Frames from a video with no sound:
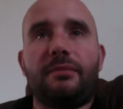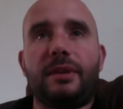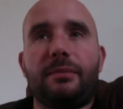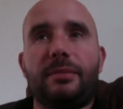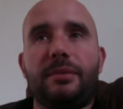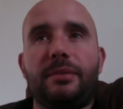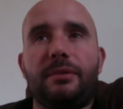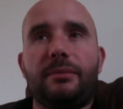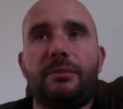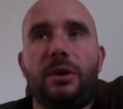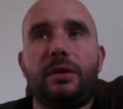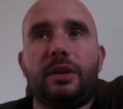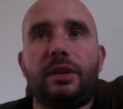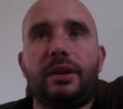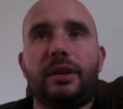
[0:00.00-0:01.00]
I remember
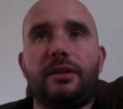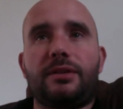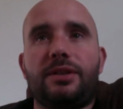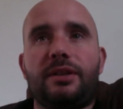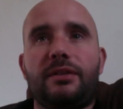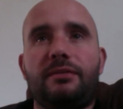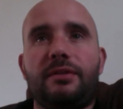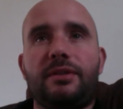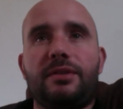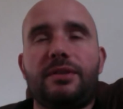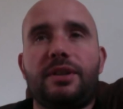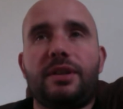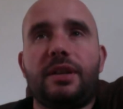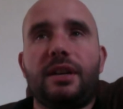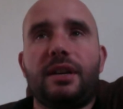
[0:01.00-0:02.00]
one girl, she
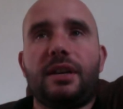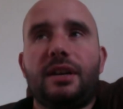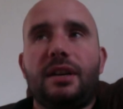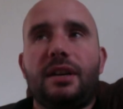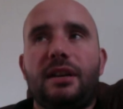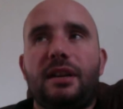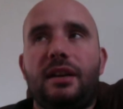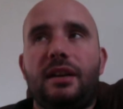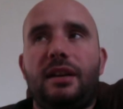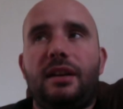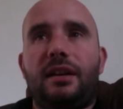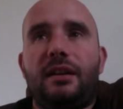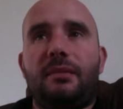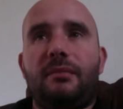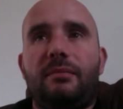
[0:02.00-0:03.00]
wanted
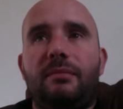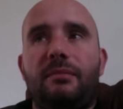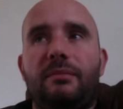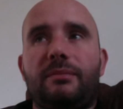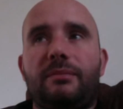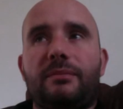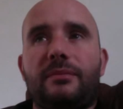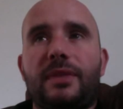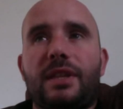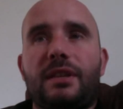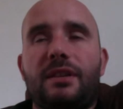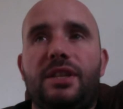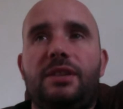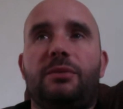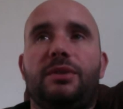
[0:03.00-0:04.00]

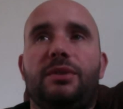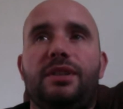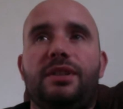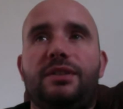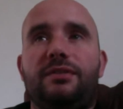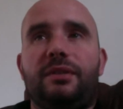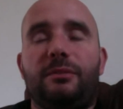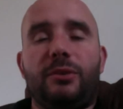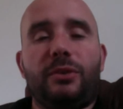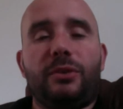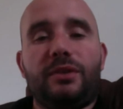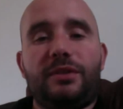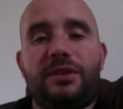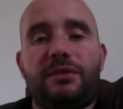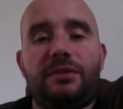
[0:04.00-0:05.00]
to
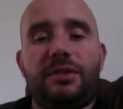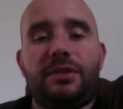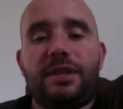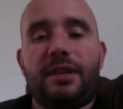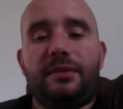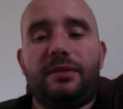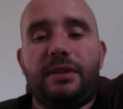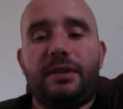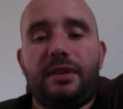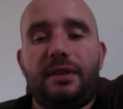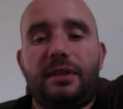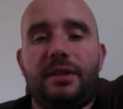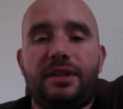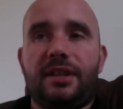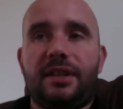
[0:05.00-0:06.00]
enroll and she was 7,
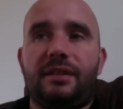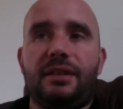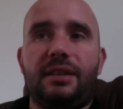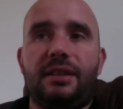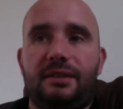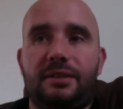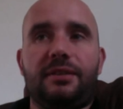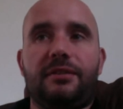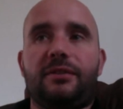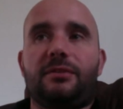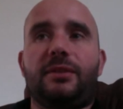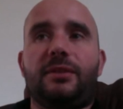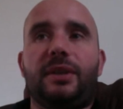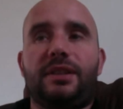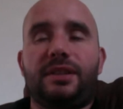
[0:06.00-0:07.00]
and they turned
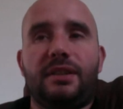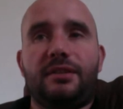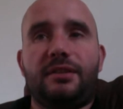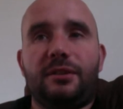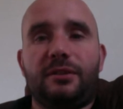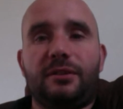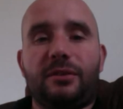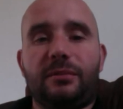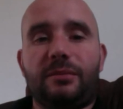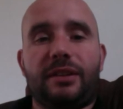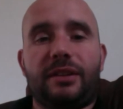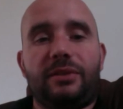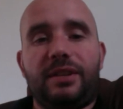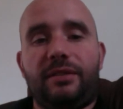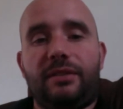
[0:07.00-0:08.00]
her away and said, come
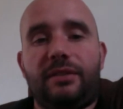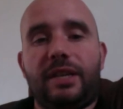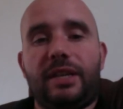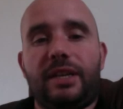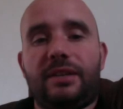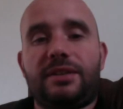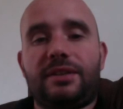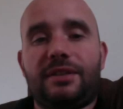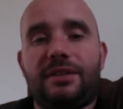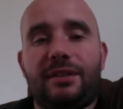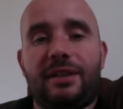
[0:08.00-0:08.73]
back when you're 8.